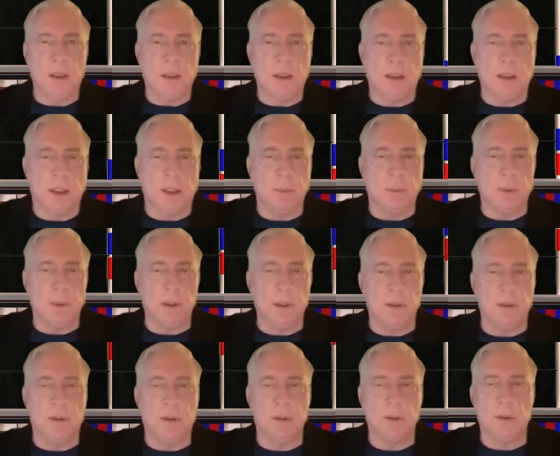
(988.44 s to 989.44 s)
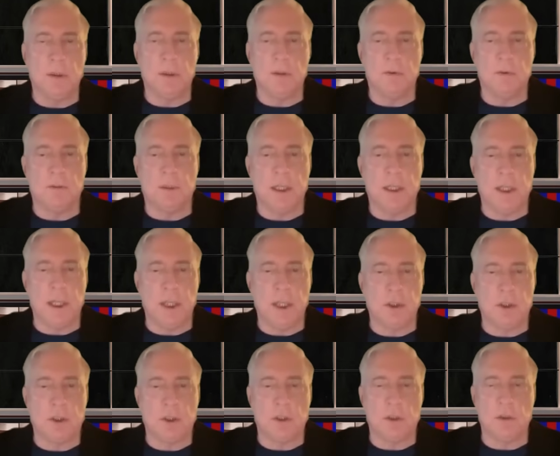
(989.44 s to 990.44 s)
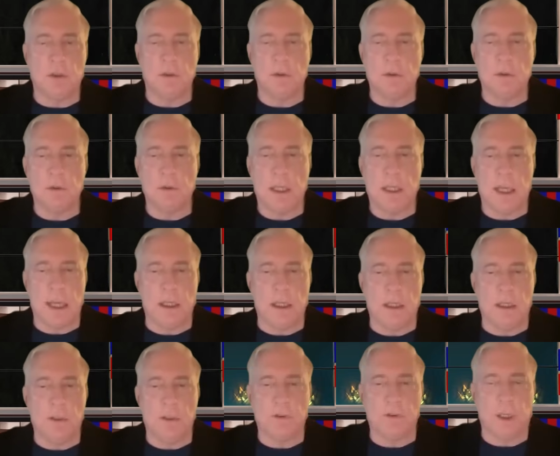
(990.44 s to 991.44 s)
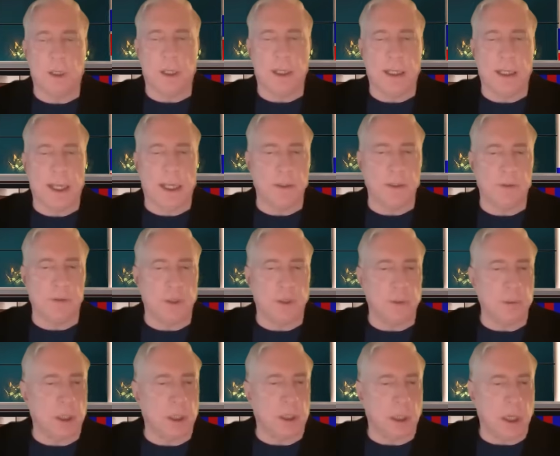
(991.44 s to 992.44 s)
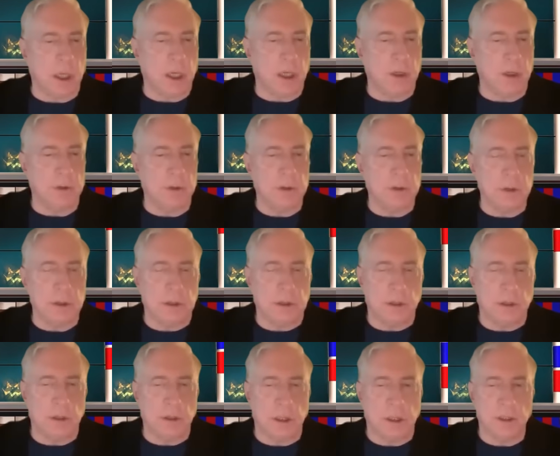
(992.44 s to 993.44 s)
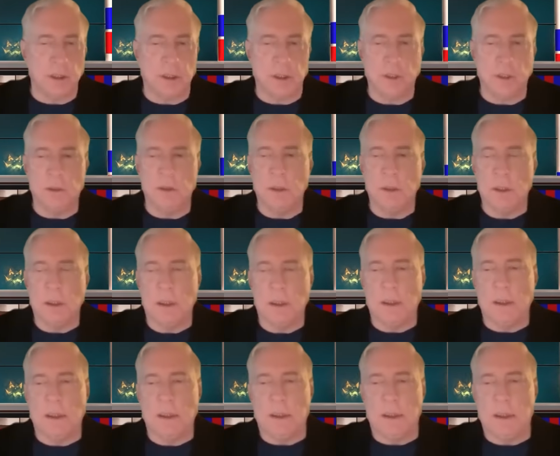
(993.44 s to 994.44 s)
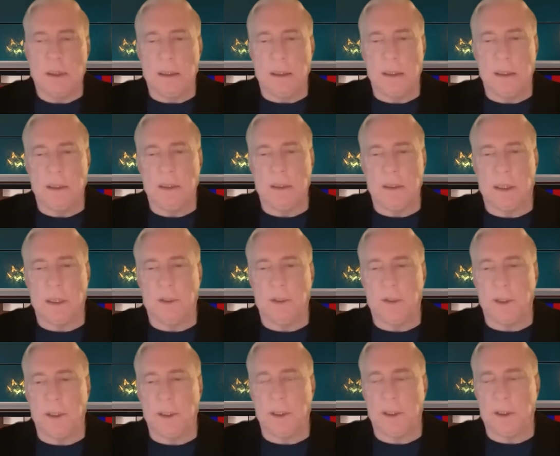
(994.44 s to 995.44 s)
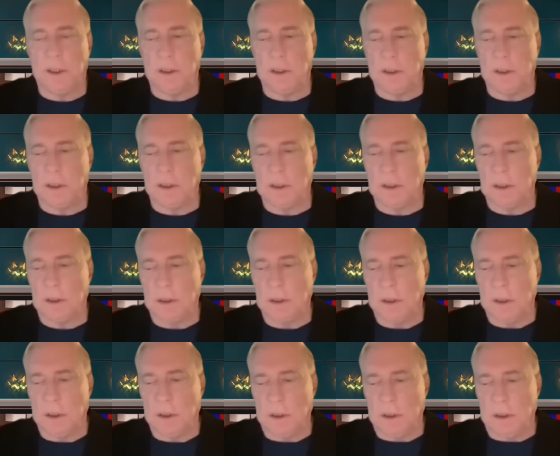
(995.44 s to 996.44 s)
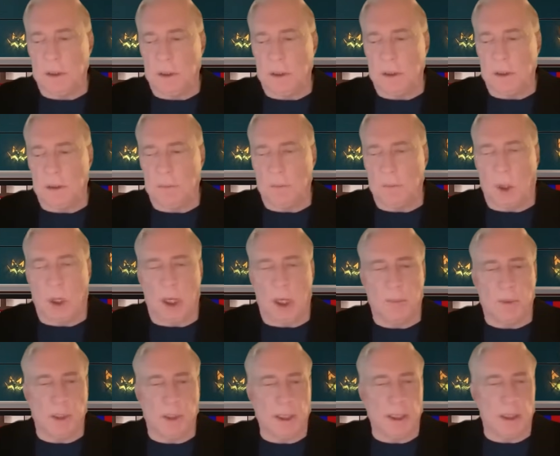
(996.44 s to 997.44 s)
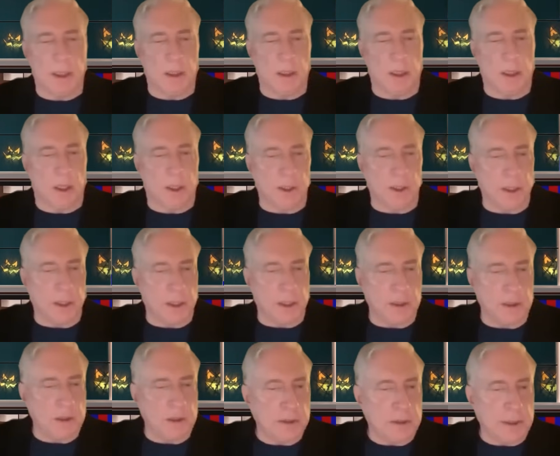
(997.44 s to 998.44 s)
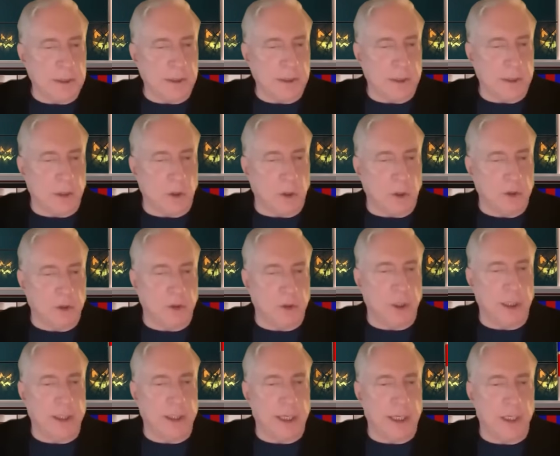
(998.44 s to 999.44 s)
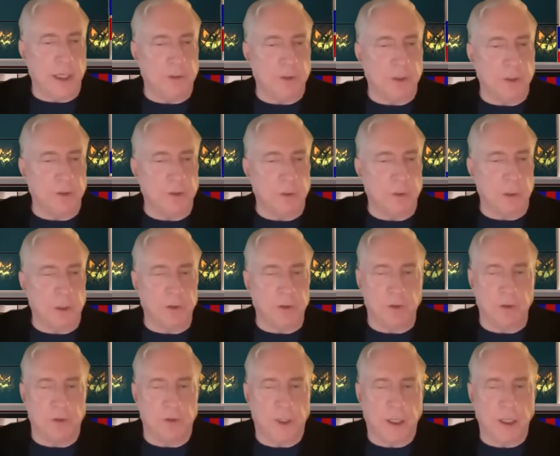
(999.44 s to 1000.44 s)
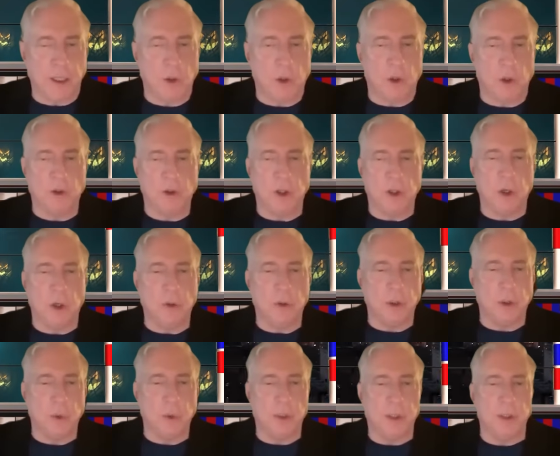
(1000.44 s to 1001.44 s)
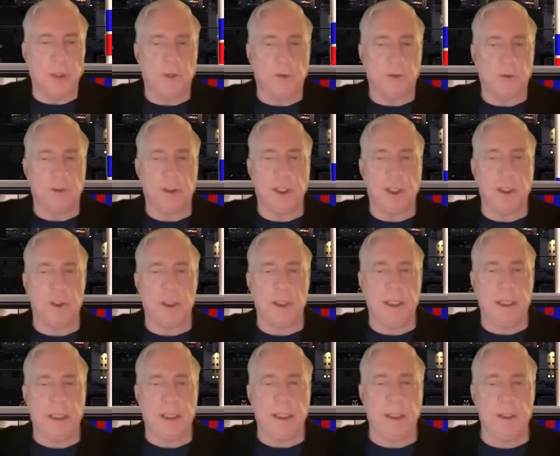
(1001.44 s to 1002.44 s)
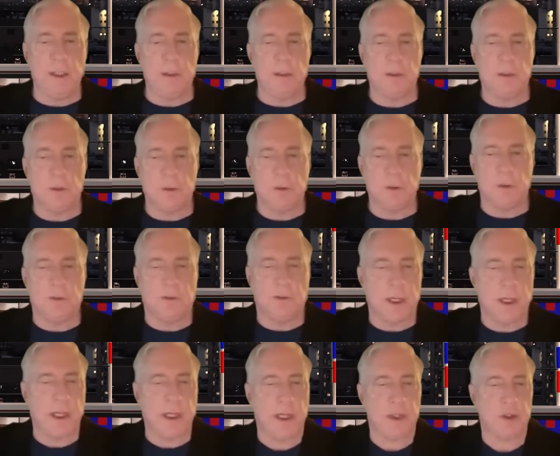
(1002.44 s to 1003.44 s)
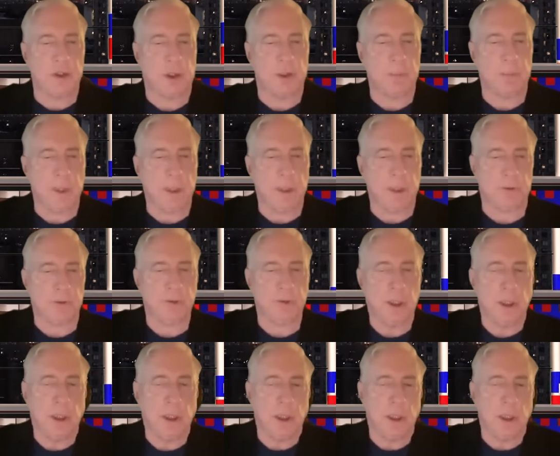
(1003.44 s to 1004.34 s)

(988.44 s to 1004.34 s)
competent financial analysts like Alistair MacLeod in London, and I think Mohammed El Arian, they're all trying to answer these questions. They all know that we are staring into the financial abyss.